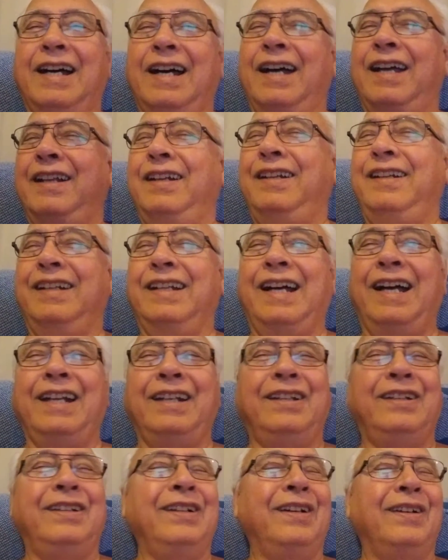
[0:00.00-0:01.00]
I,
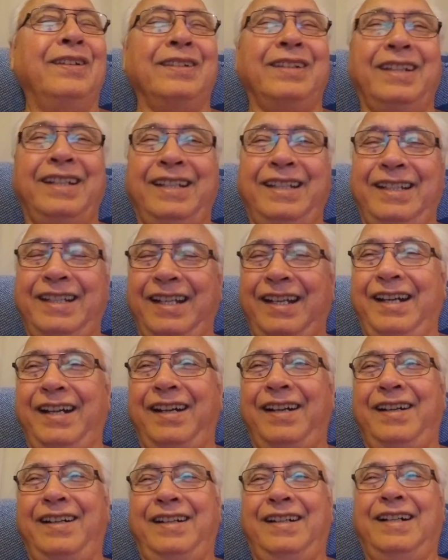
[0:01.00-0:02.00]
I don't
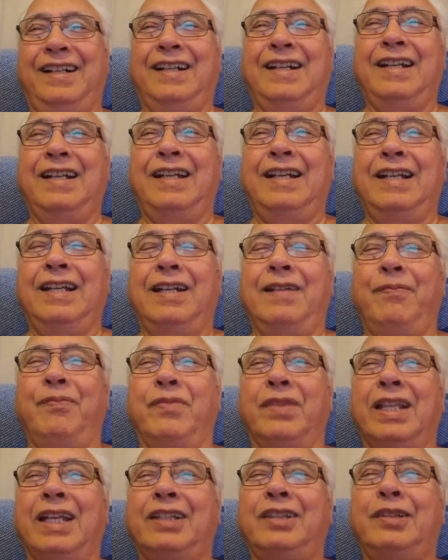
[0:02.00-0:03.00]
care.
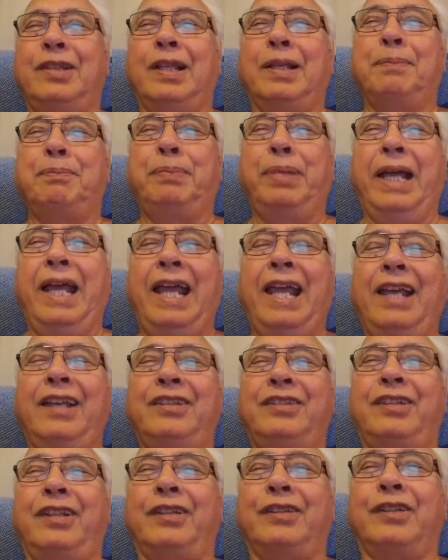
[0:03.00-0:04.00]
That's the
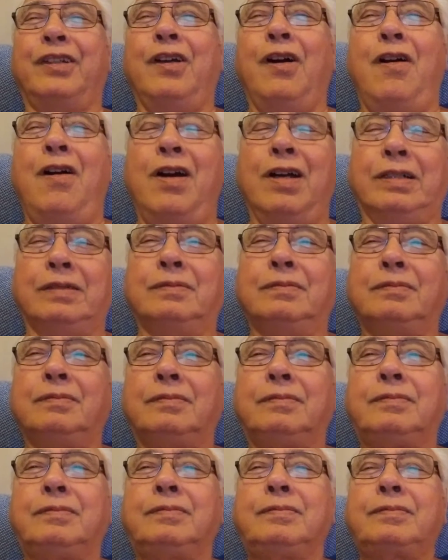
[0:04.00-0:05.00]
past, it's gone.
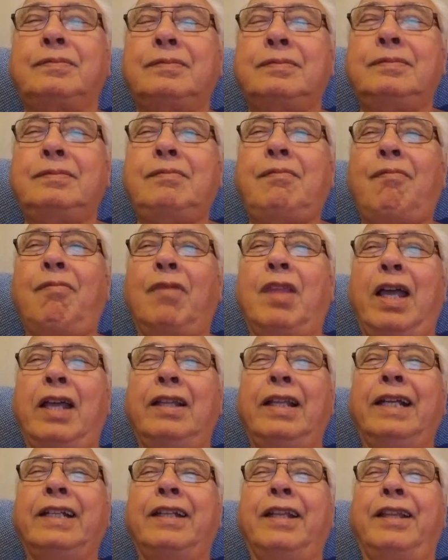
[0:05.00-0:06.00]
I
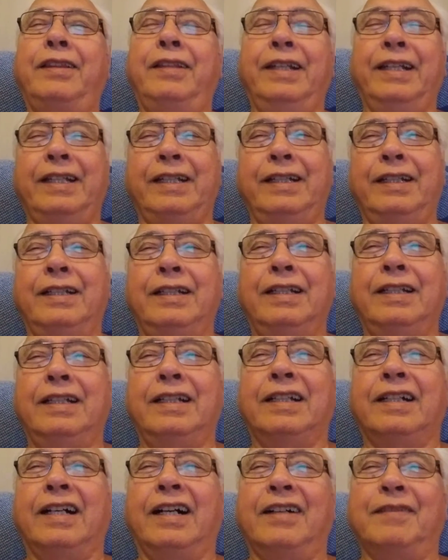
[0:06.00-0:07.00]
like to think
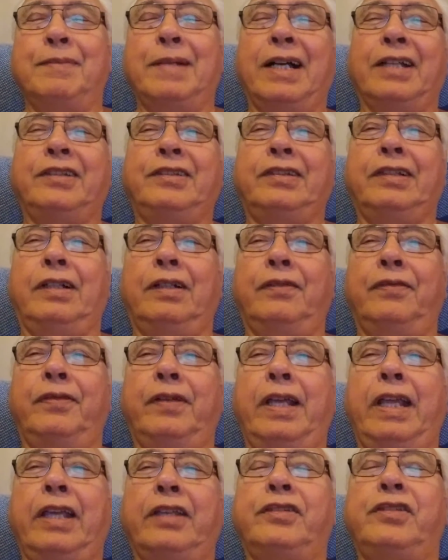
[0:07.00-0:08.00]
of myself
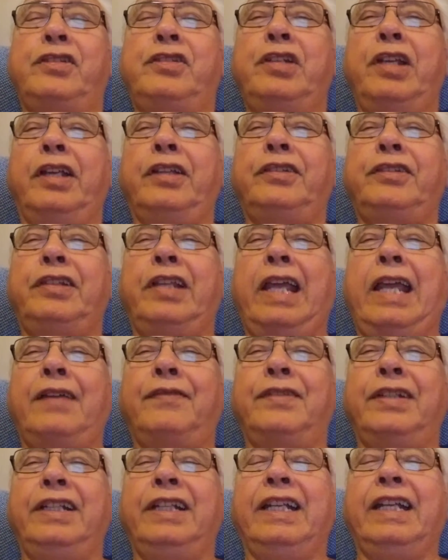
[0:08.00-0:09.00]
as just
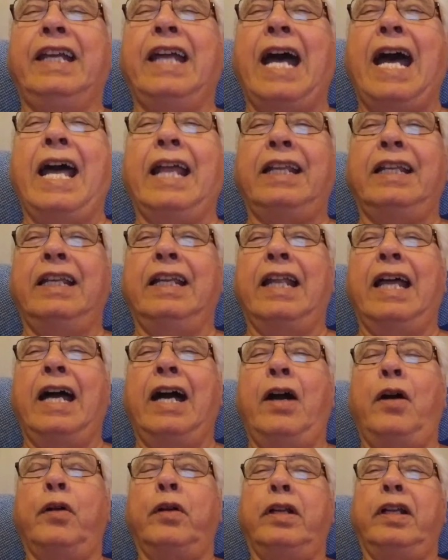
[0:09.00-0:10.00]
having gotten
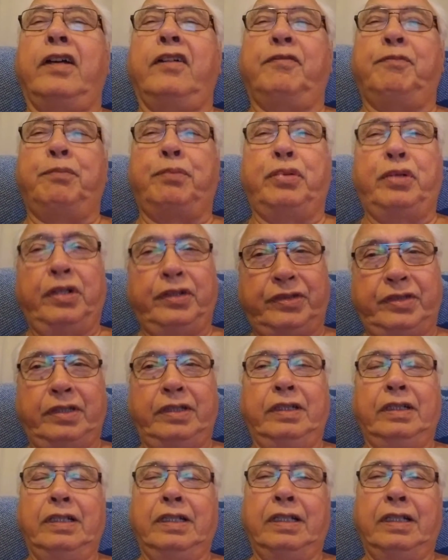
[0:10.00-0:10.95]
out of prison.